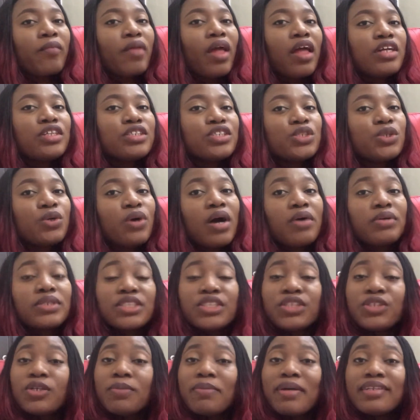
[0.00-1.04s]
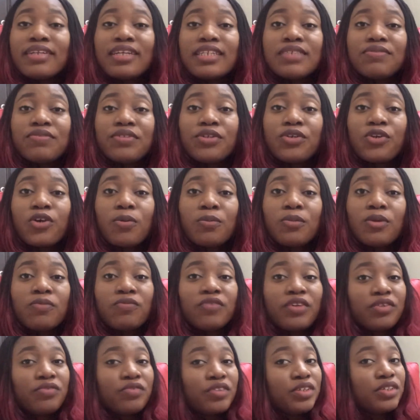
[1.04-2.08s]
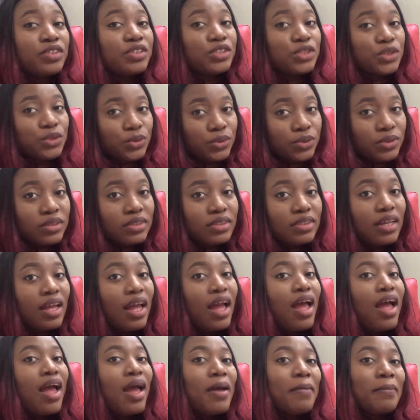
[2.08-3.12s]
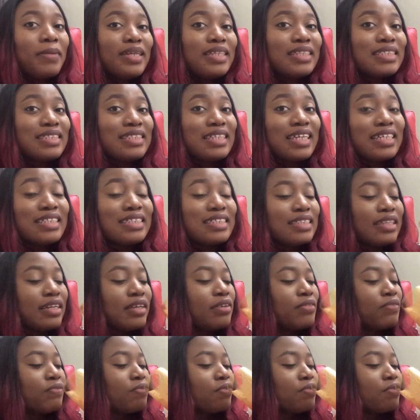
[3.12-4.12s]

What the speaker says: So I'll see you in my next video coming up very, very soon. Please stay safe.